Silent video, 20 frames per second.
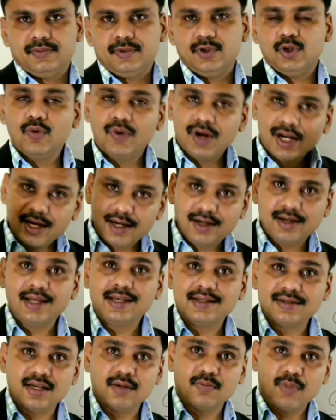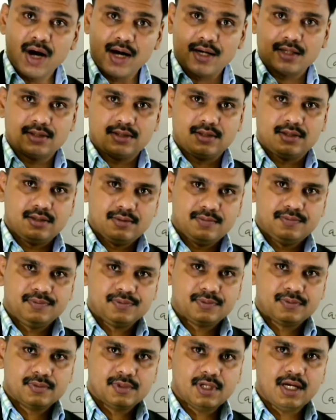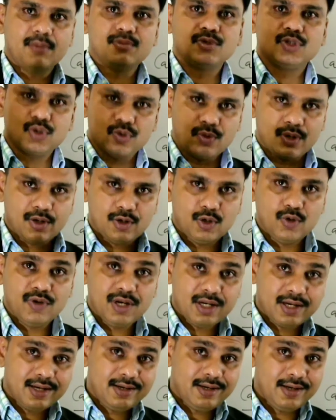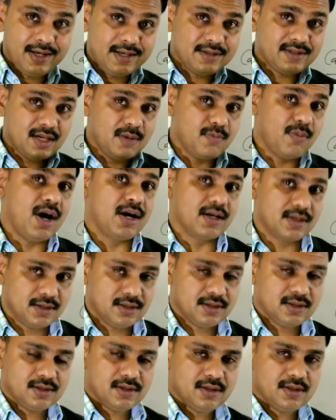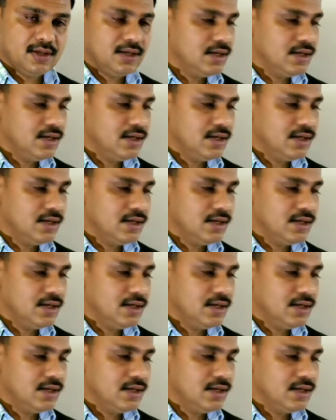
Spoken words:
You will get easy marks. I am sure you will get easy marks.